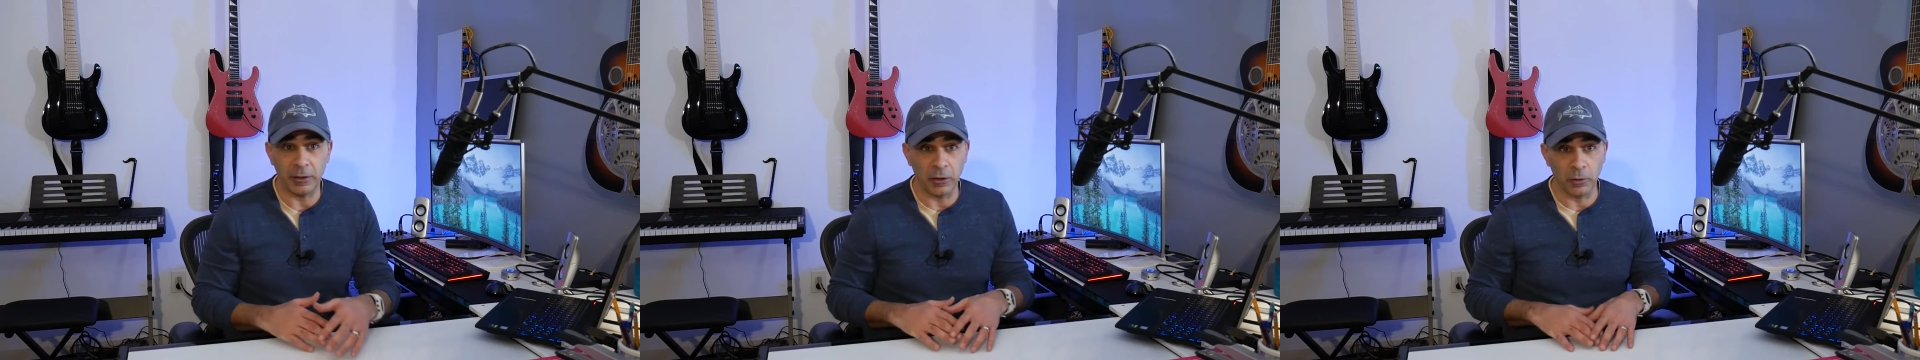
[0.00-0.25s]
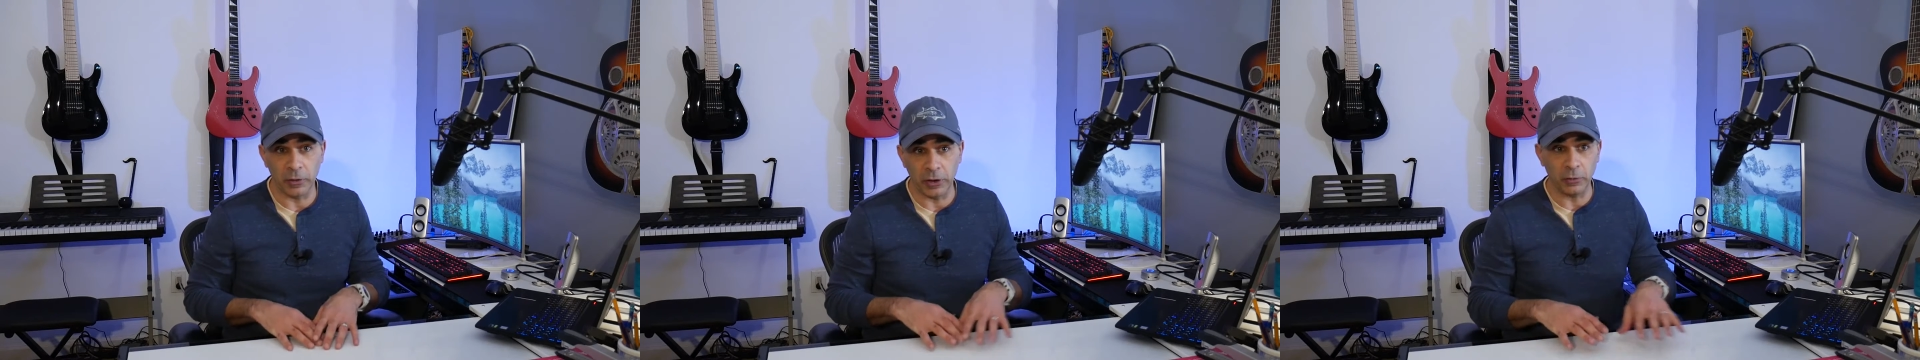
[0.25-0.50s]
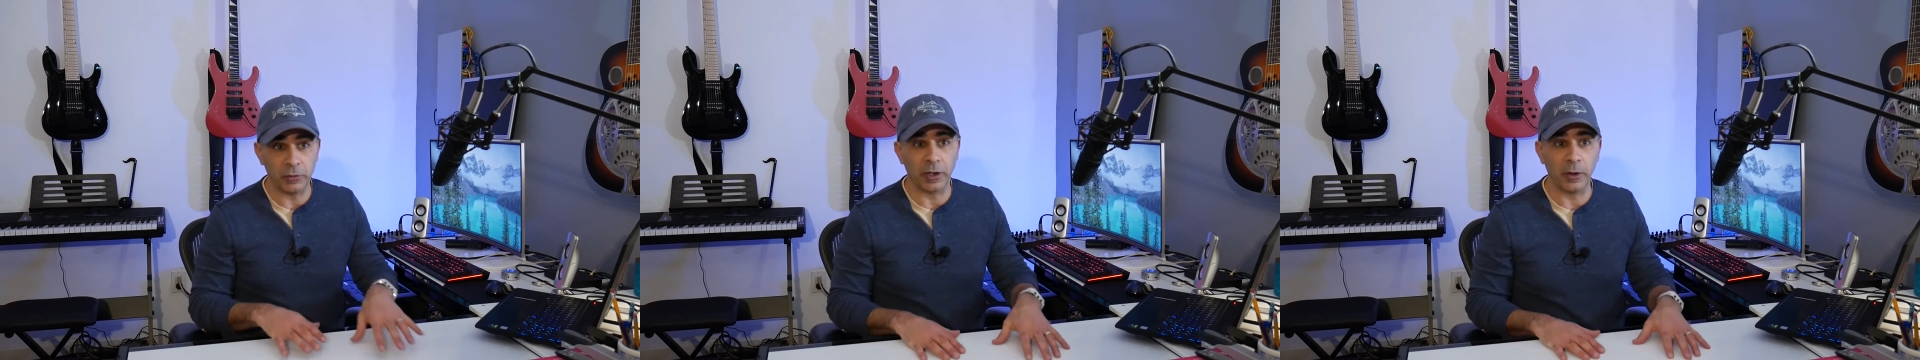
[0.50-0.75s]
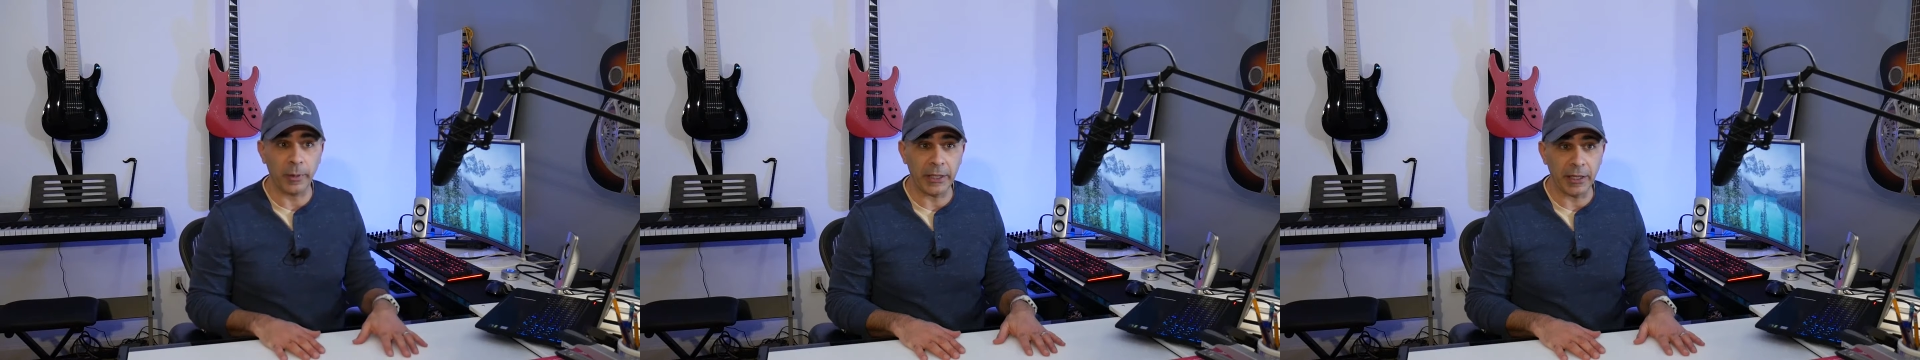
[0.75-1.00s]
you only use it
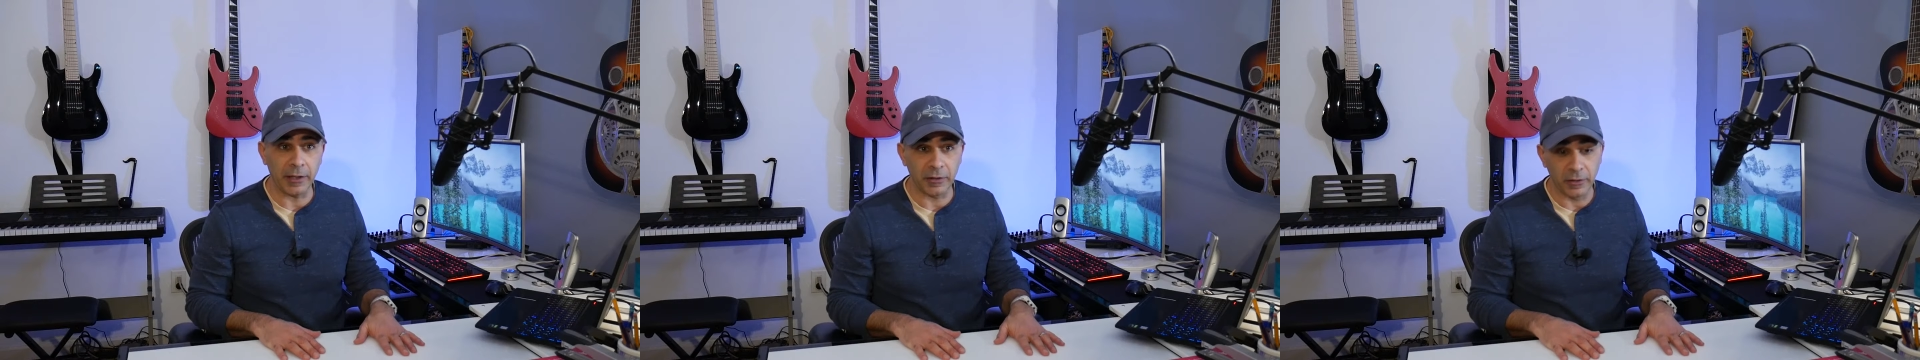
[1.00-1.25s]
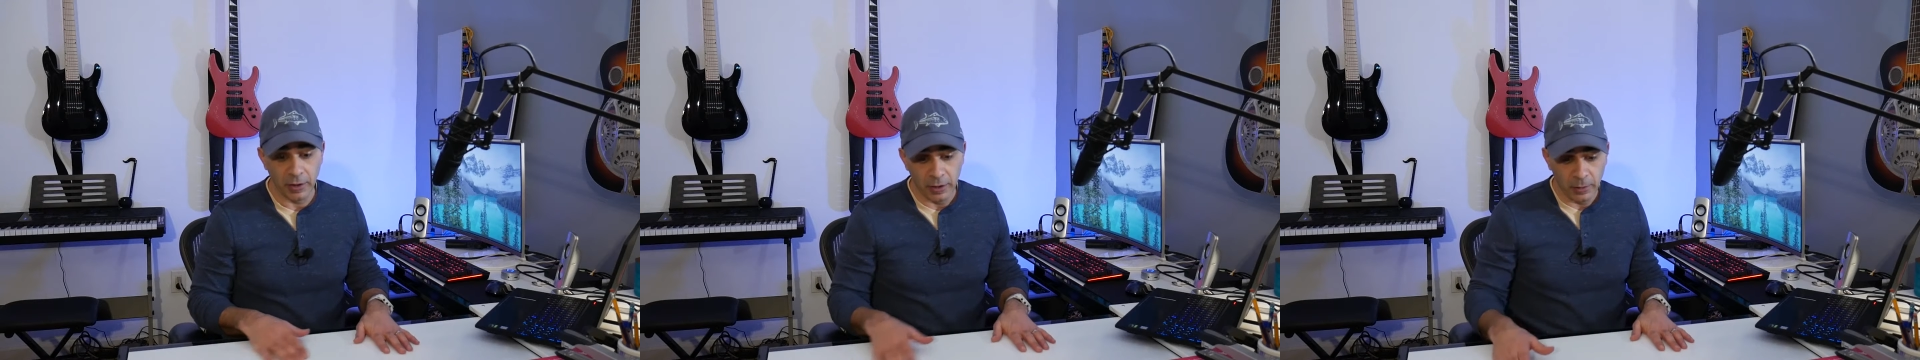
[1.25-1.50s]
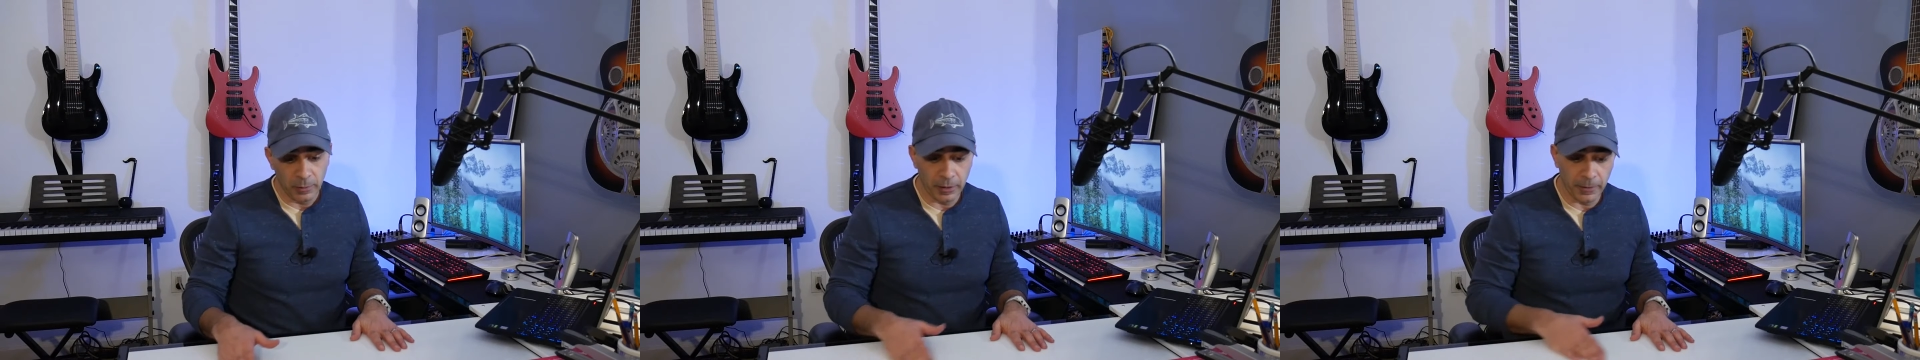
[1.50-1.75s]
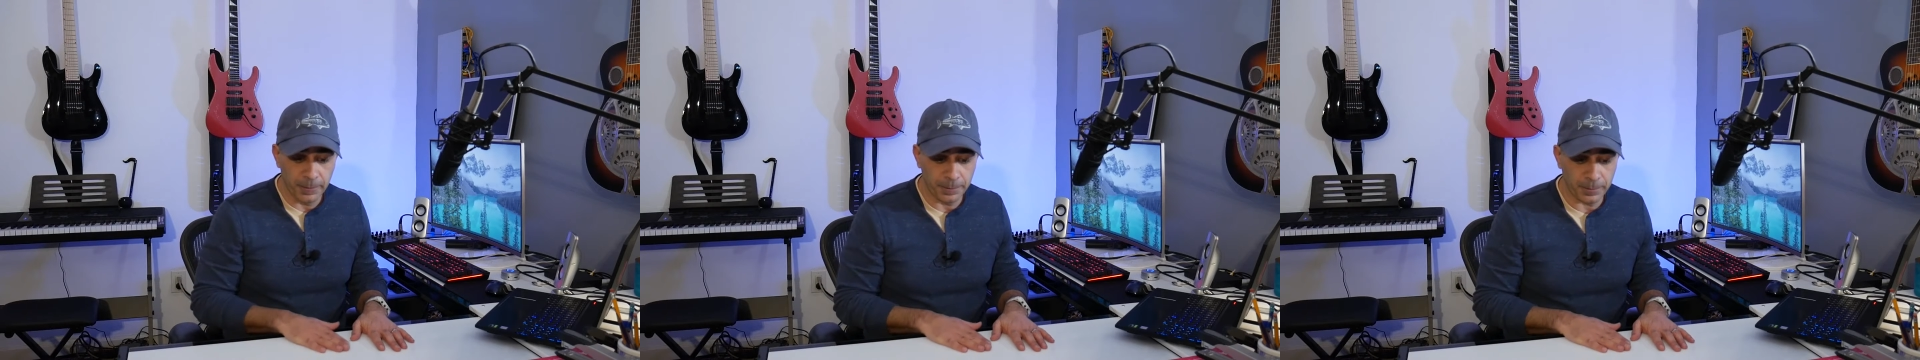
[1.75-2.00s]
on the weekends.
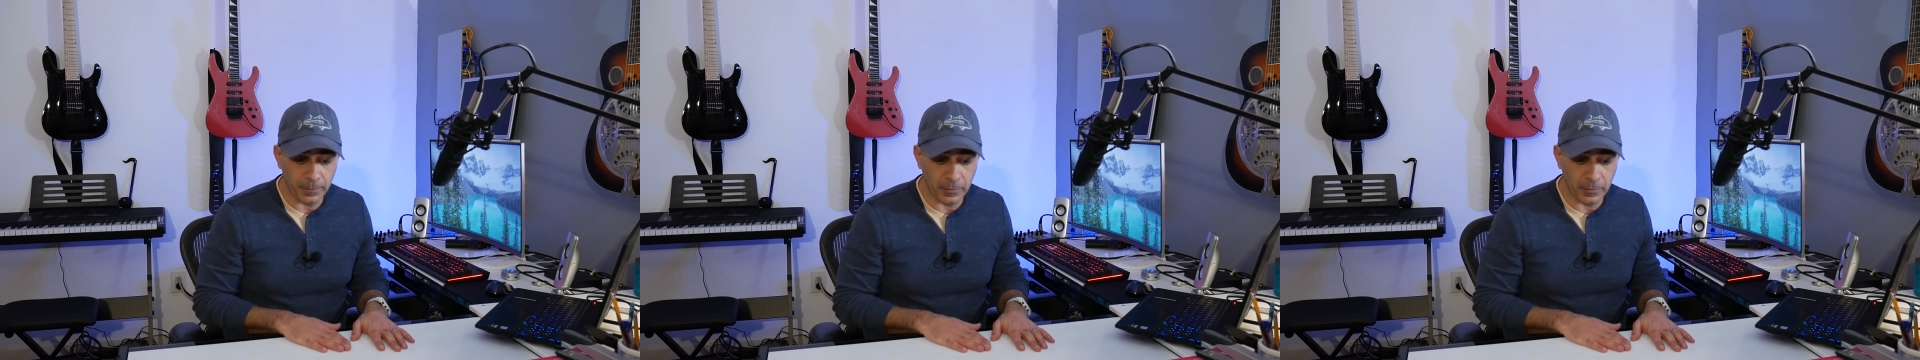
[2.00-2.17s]
Well,